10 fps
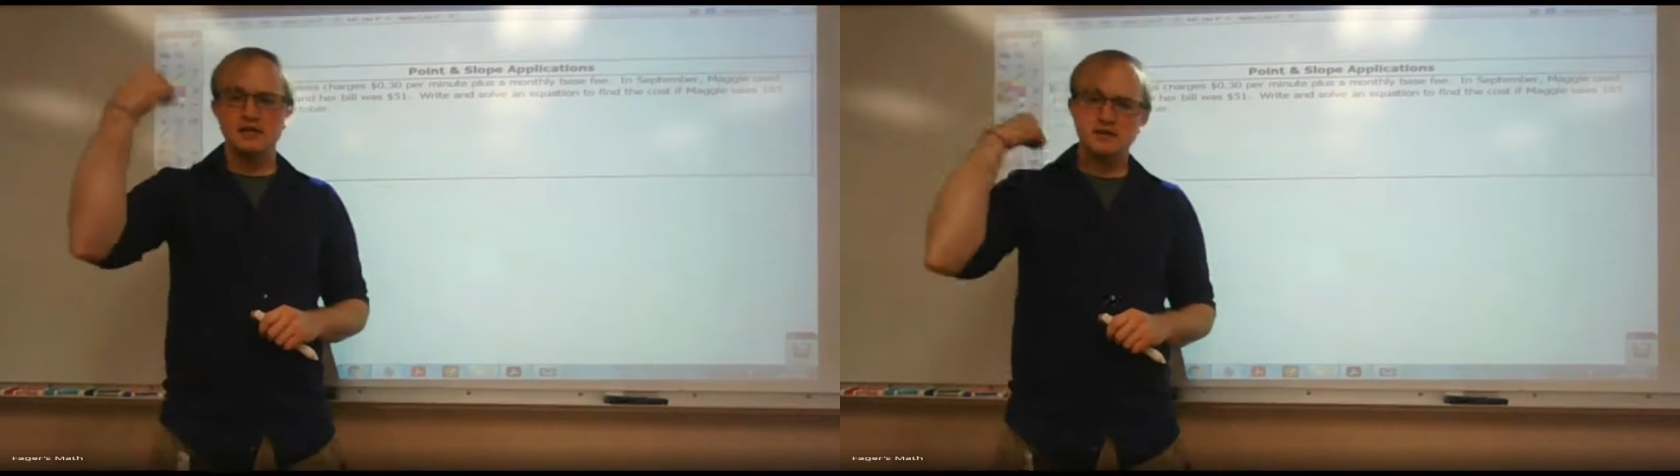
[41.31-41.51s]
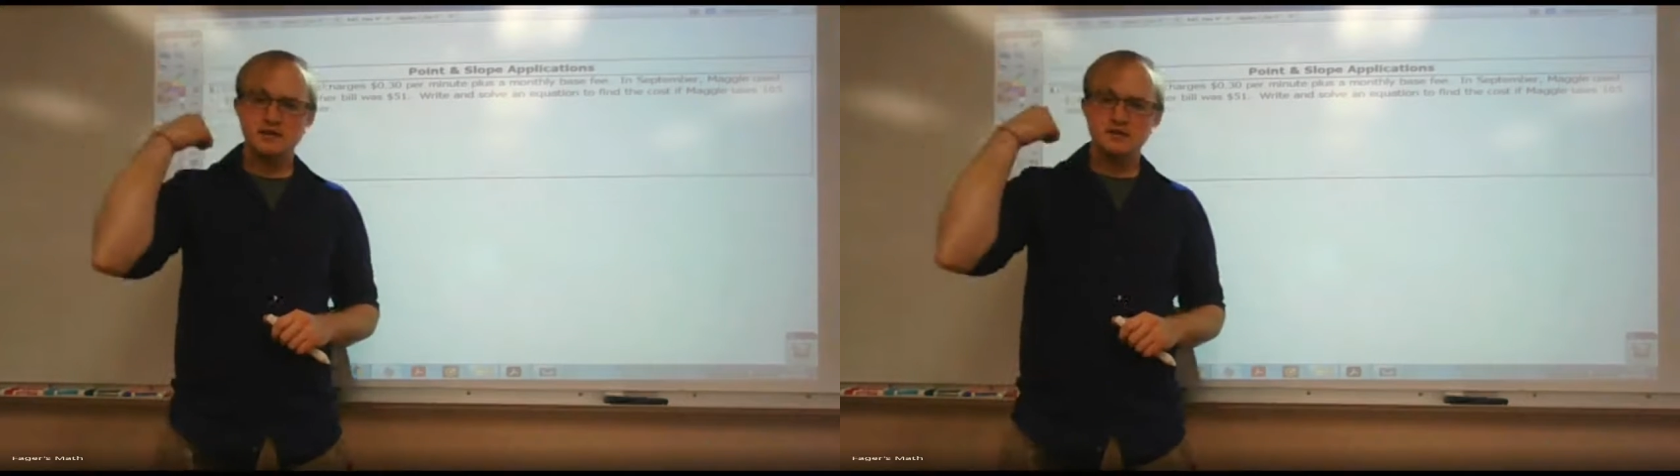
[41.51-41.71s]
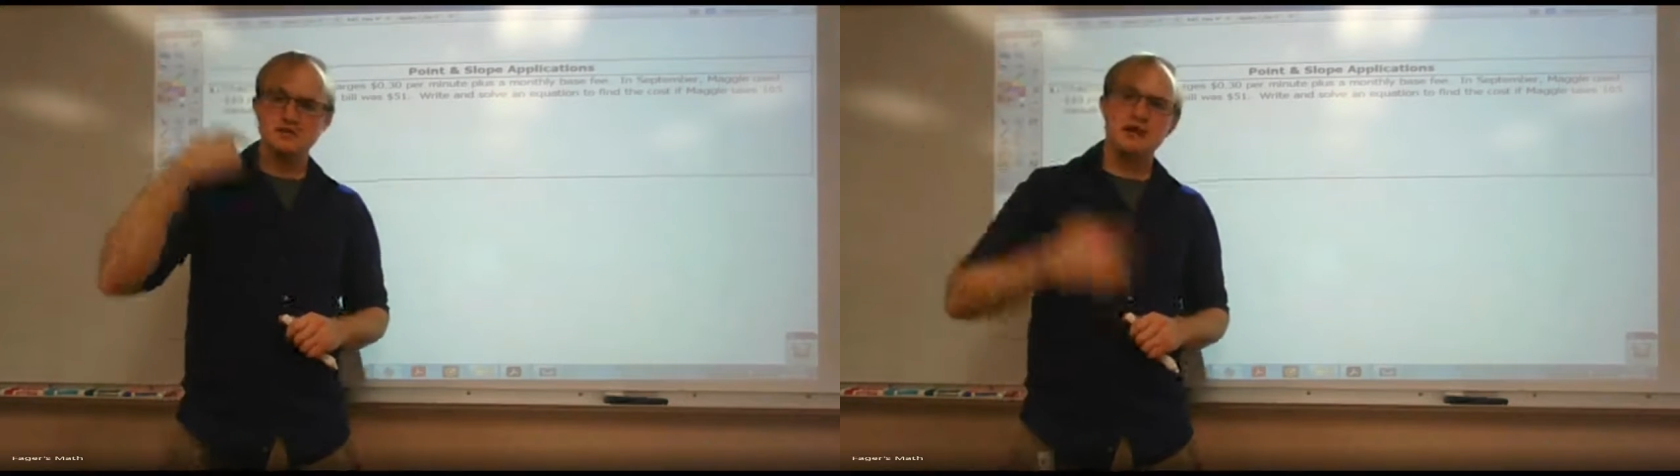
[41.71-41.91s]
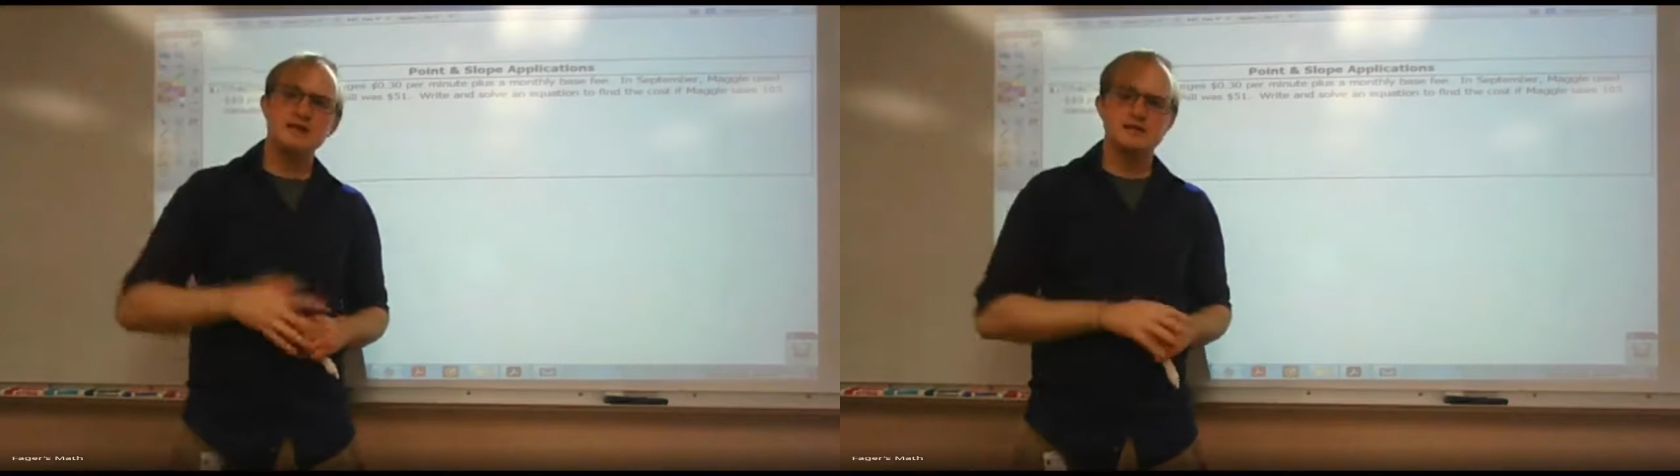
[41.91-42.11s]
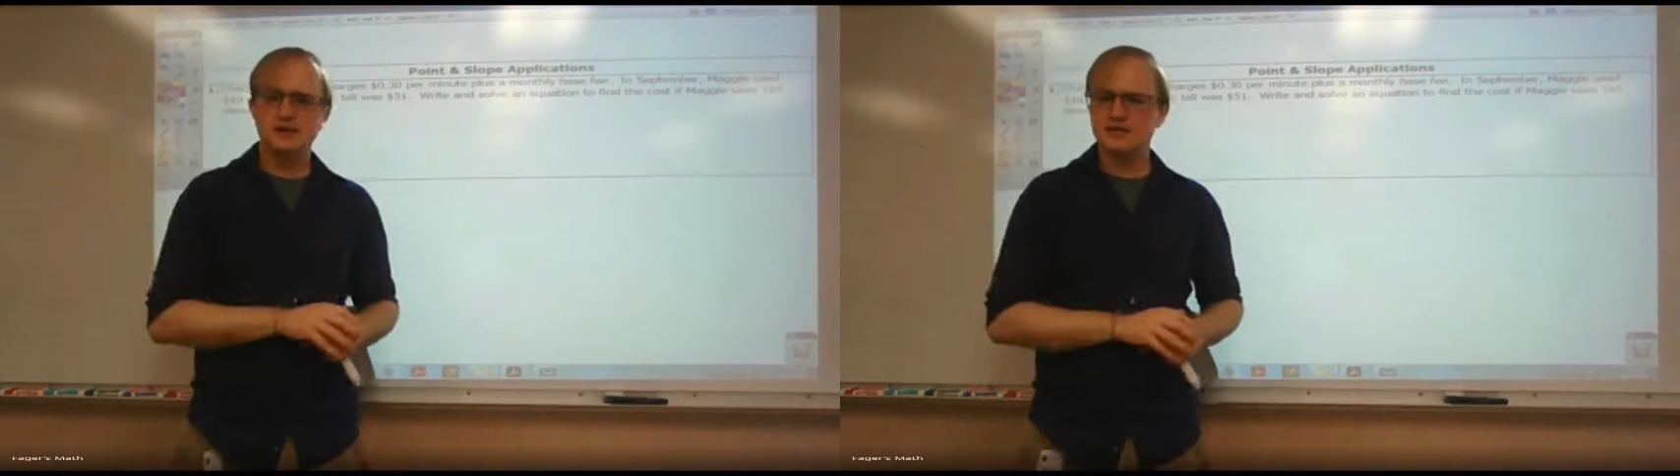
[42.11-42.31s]
in
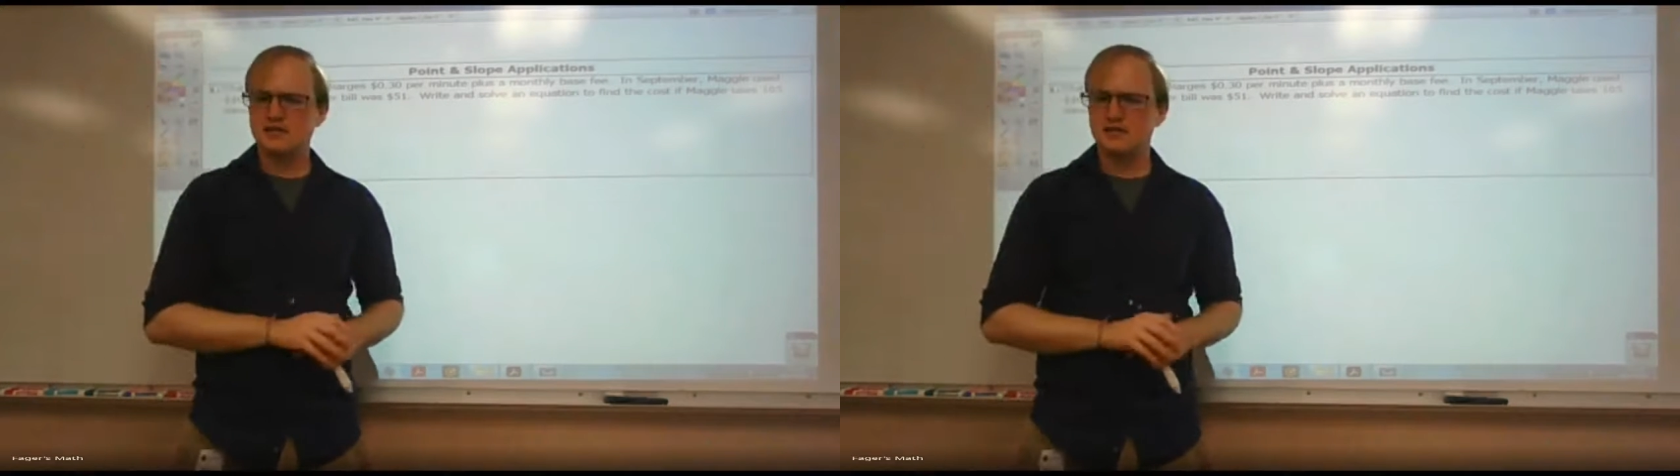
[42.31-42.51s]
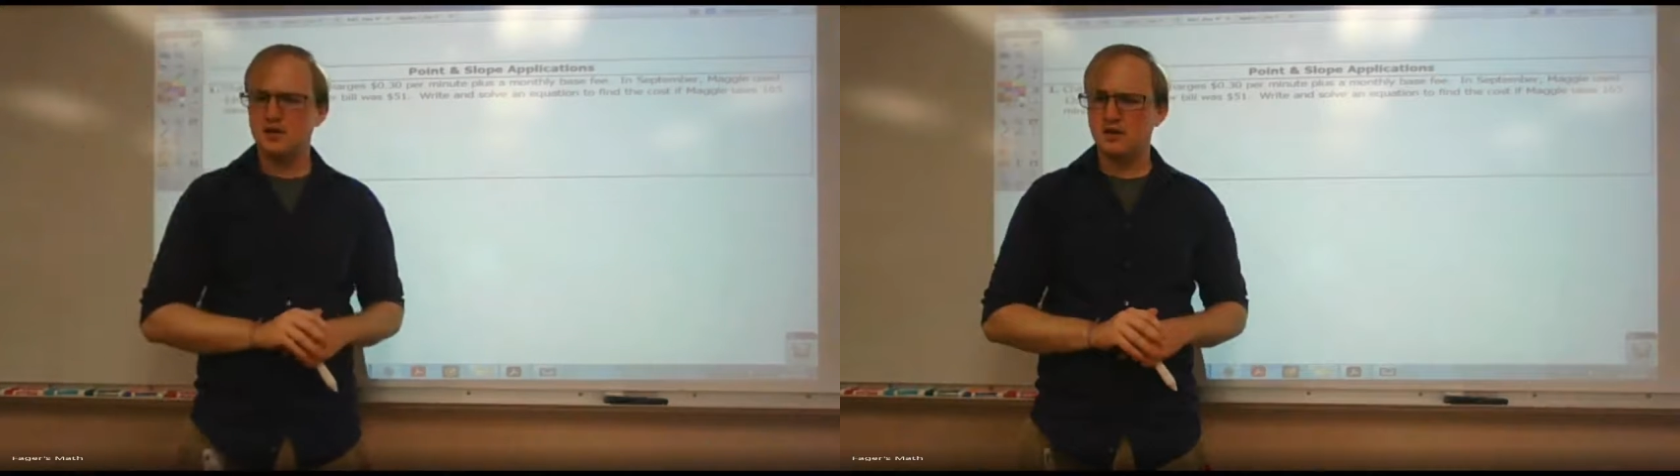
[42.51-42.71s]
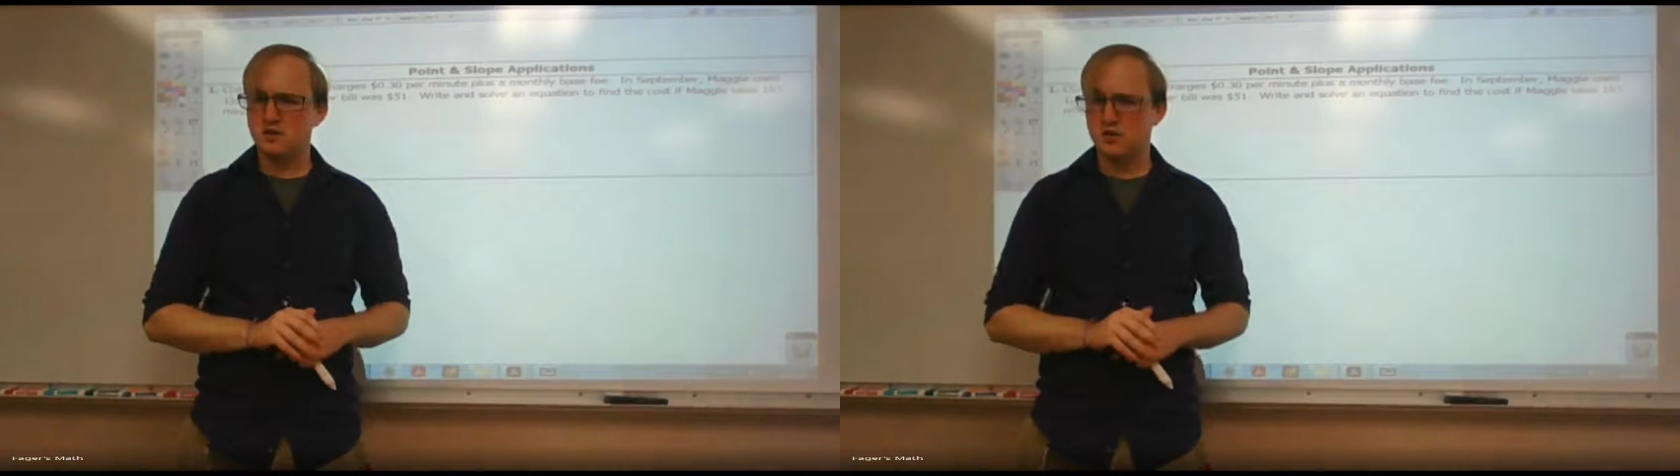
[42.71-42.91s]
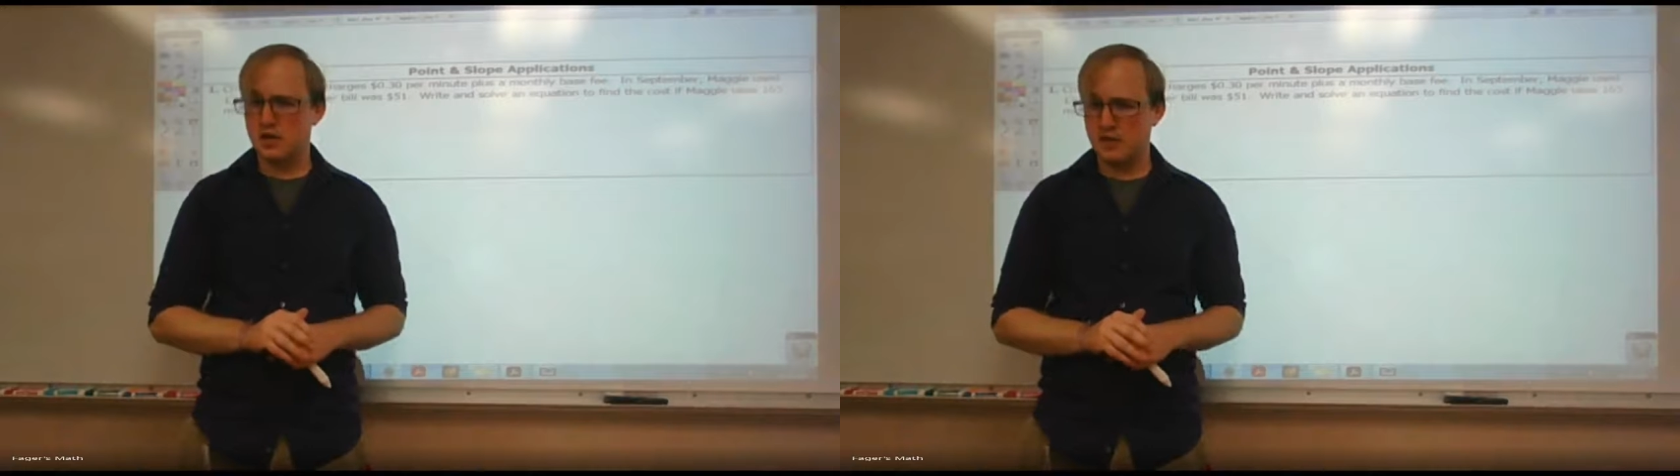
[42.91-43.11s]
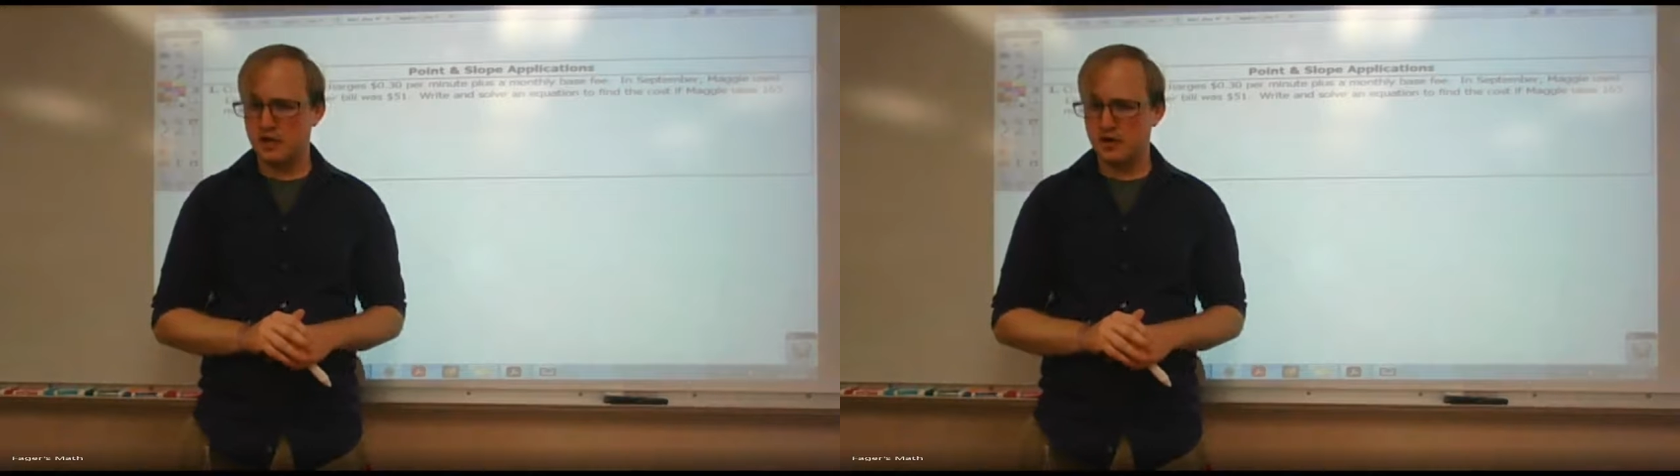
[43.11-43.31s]
class the last time that you were
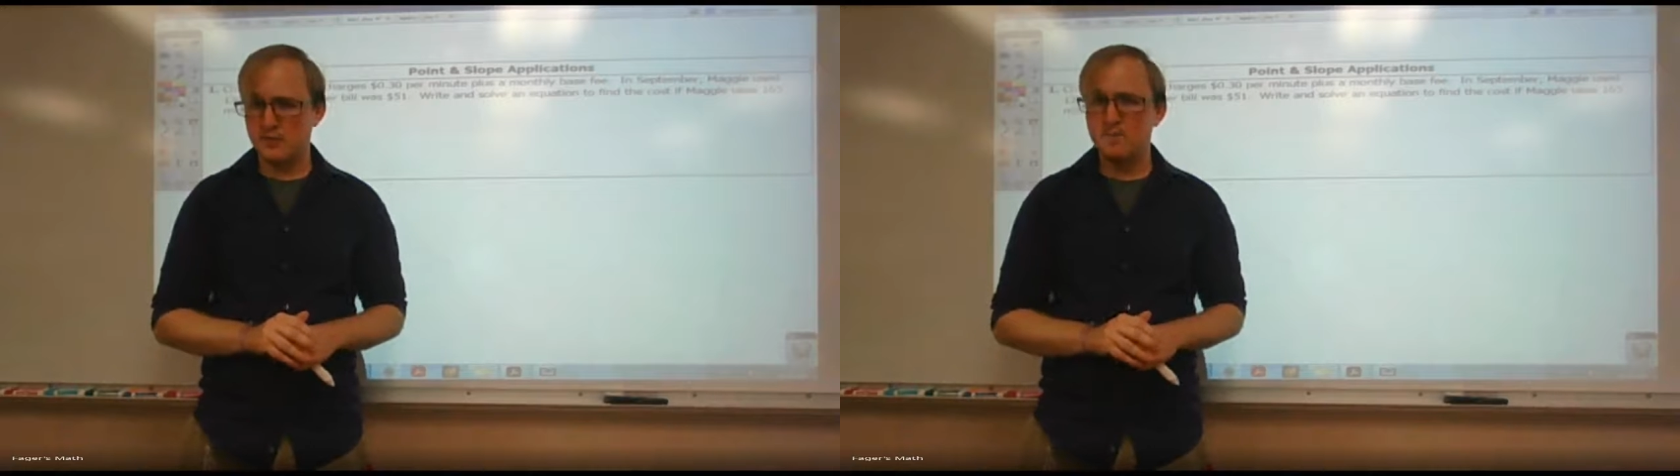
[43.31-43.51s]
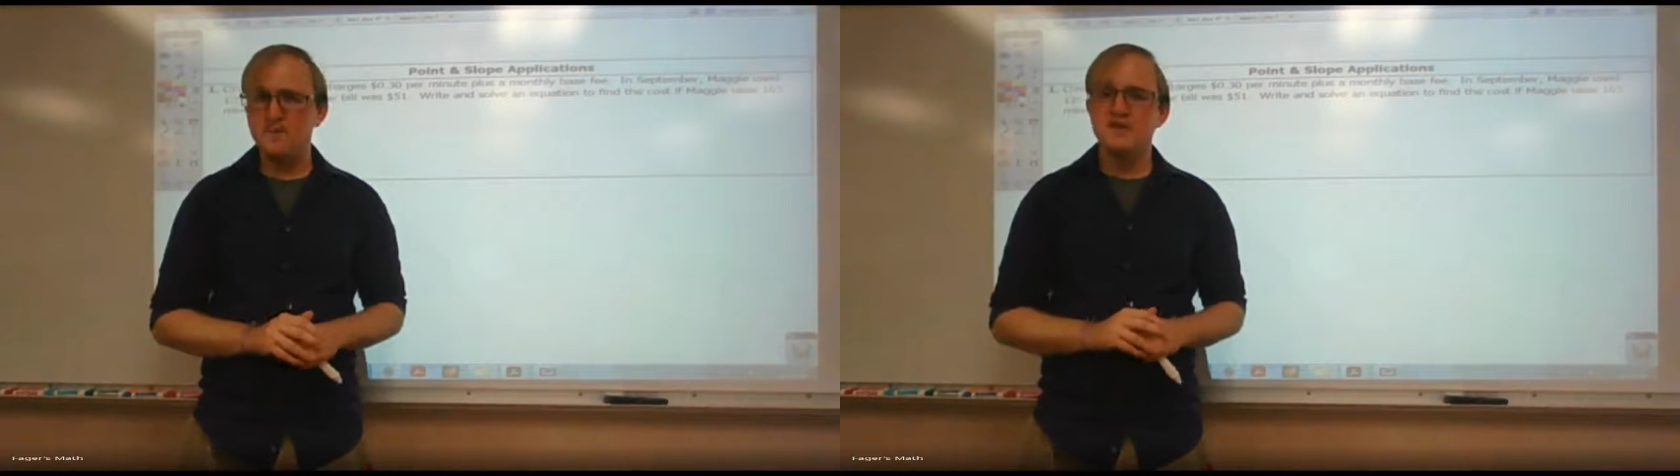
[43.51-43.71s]
here.